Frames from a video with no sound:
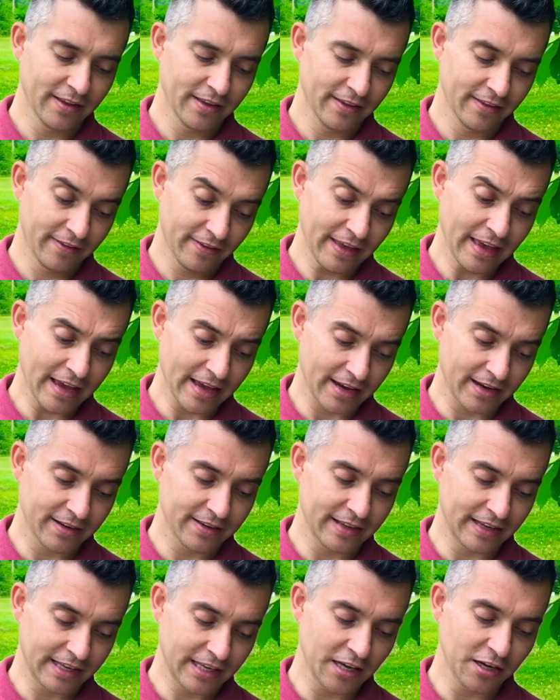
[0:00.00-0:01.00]

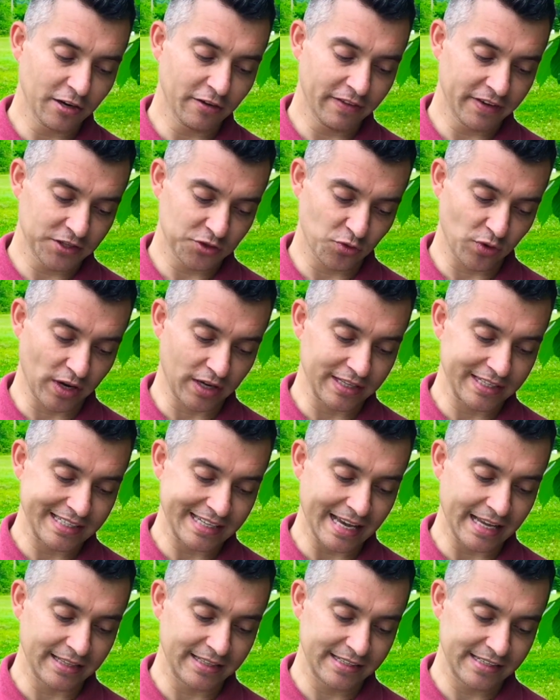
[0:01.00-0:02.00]
Then the king of Israel
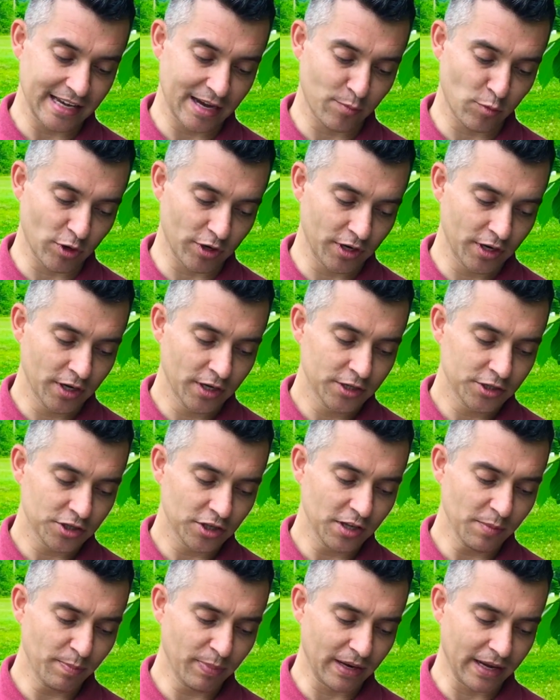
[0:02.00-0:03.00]
sent someone
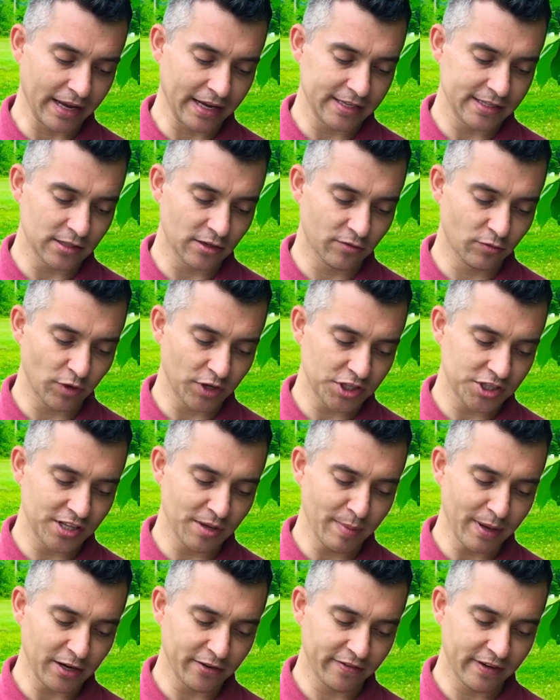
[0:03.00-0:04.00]
to the place of which
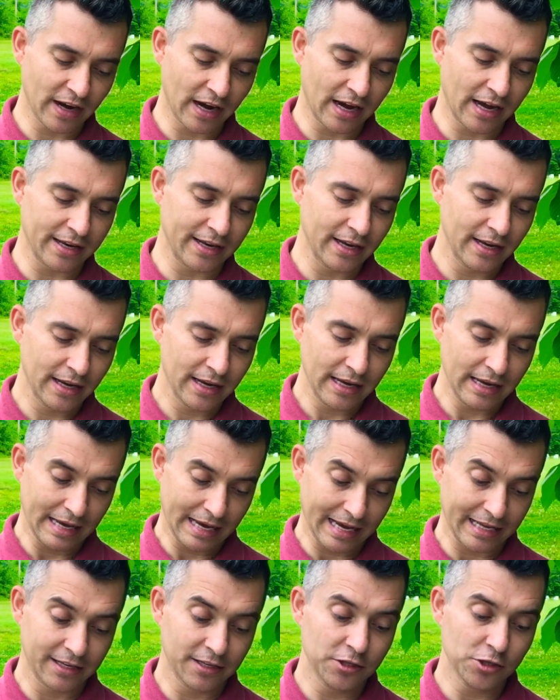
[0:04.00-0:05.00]
the men of God
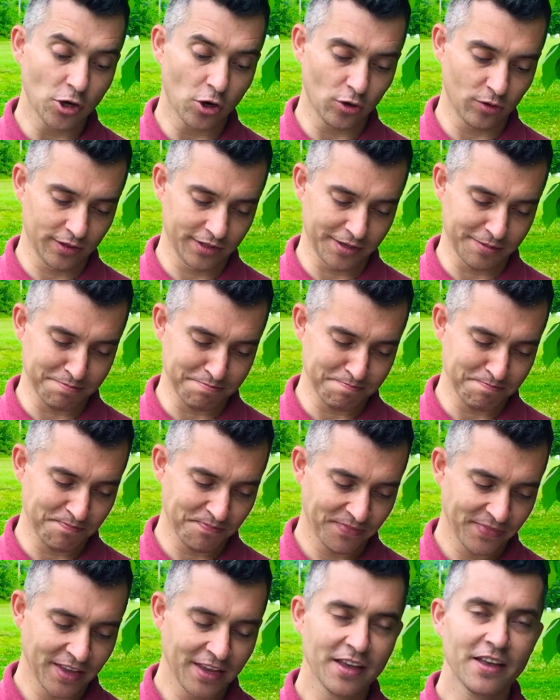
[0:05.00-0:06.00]
had told him.
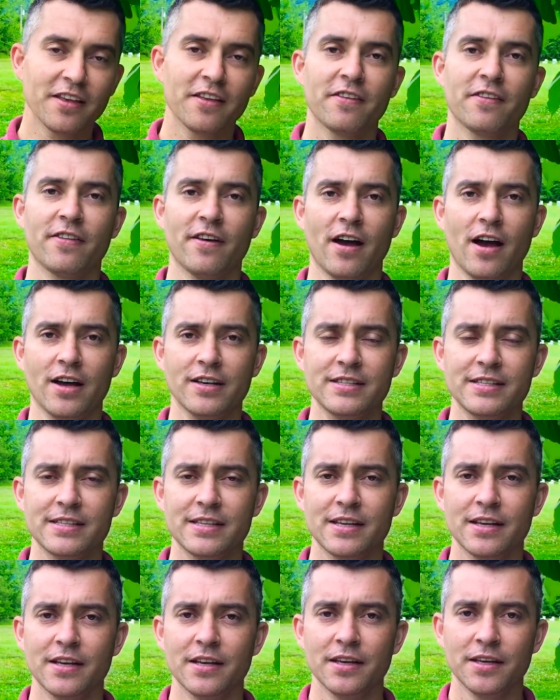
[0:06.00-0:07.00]
Thus
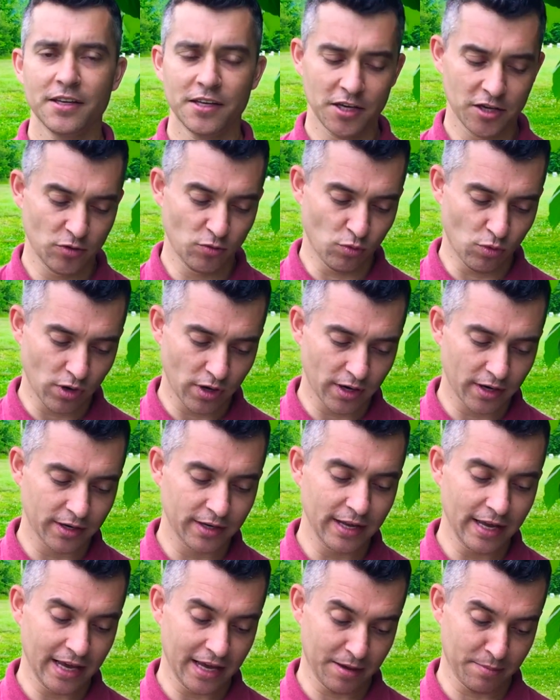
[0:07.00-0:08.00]
he
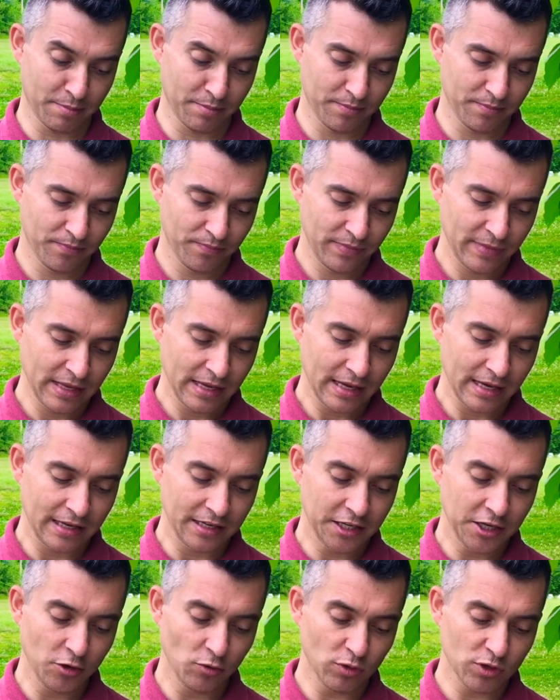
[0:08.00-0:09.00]
warned him,
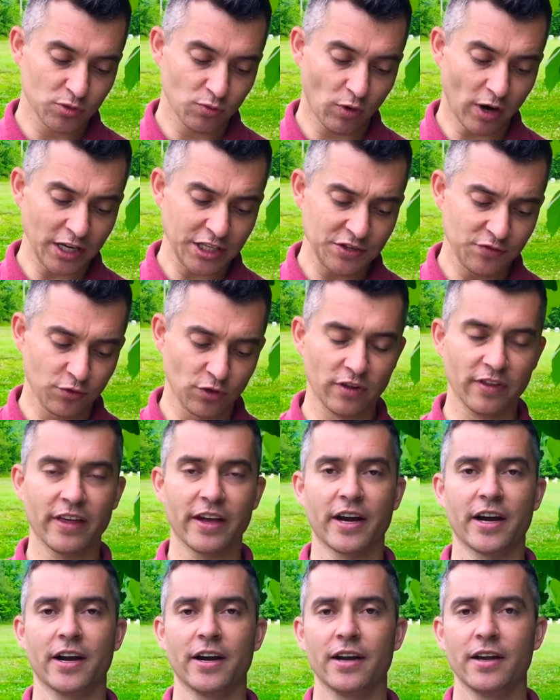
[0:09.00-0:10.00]
and he was watchful
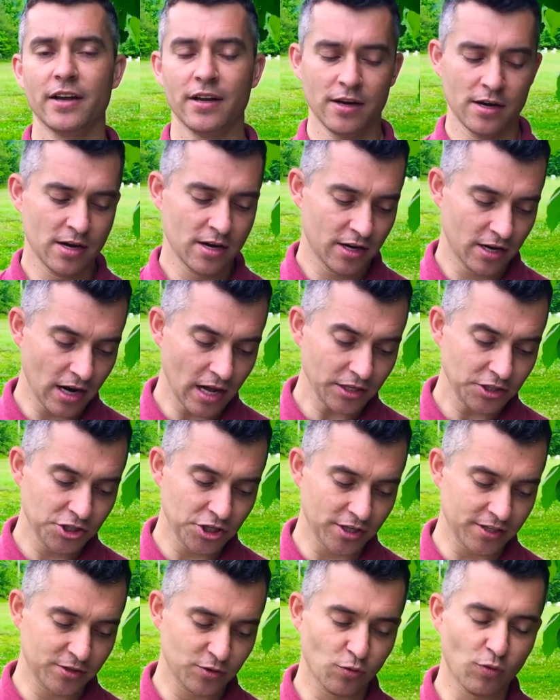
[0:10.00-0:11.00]
there, not
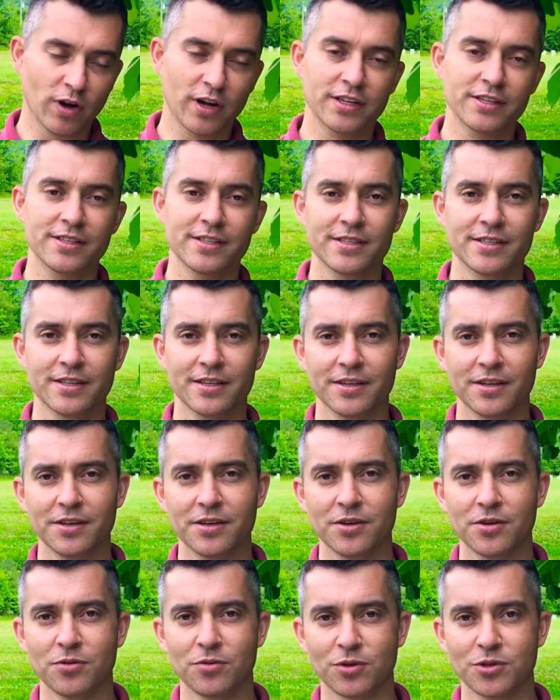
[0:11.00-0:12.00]
just once
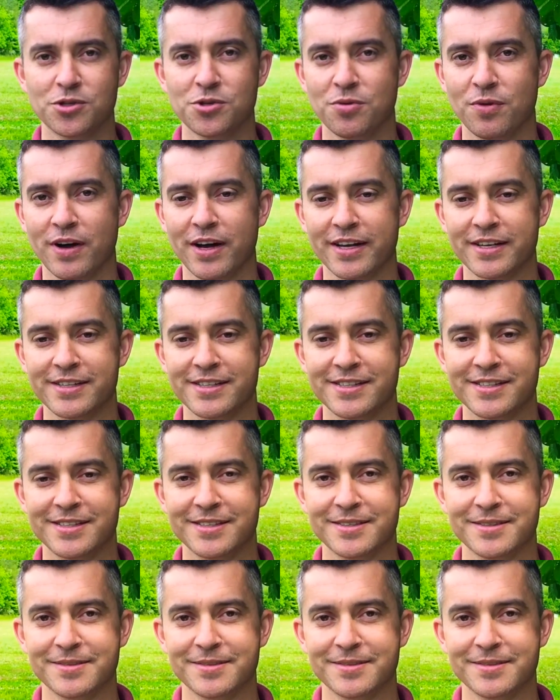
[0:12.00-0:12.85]
or twice.